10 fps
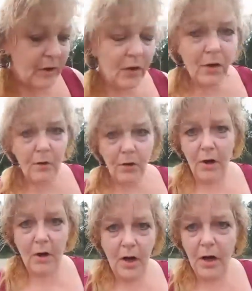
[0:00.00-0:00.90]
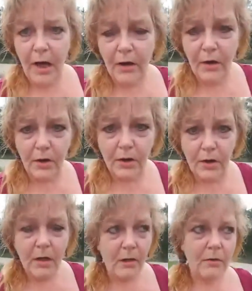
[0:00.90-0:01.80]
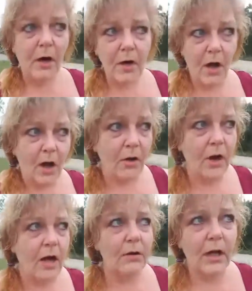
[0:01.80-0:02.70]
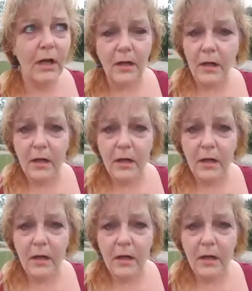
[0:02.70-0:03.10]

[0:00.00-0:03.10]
are not anchored, who are not grounded,